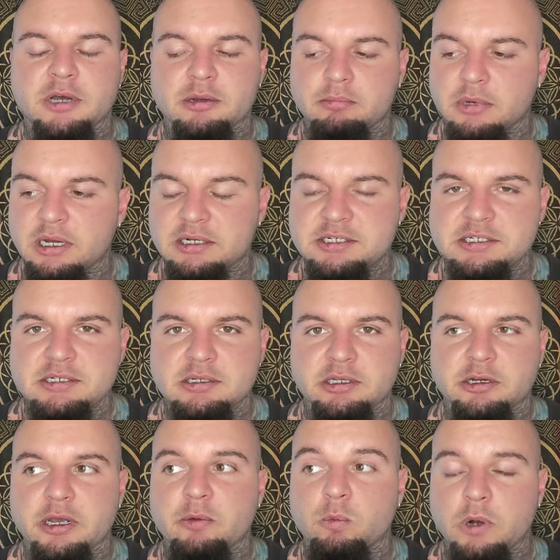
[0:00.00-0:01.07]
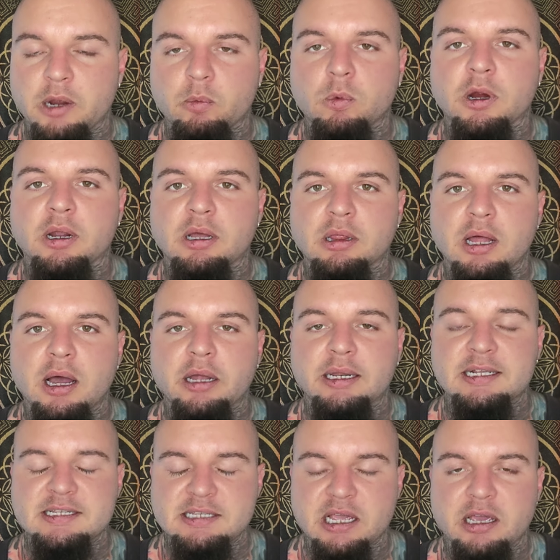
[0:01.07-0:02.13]
on much. You know, I, I work a lot
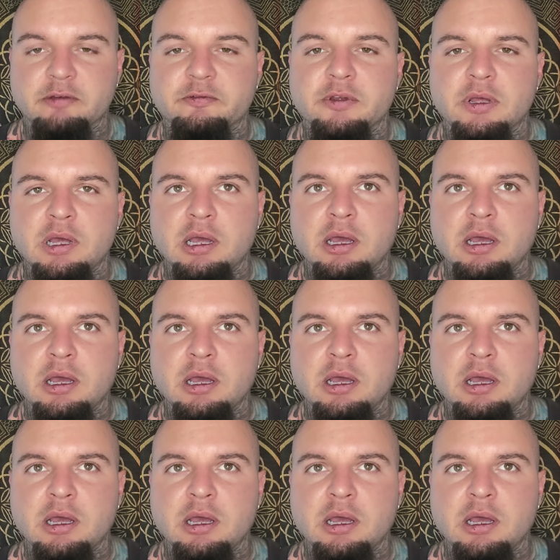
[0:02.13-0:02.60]
and I save.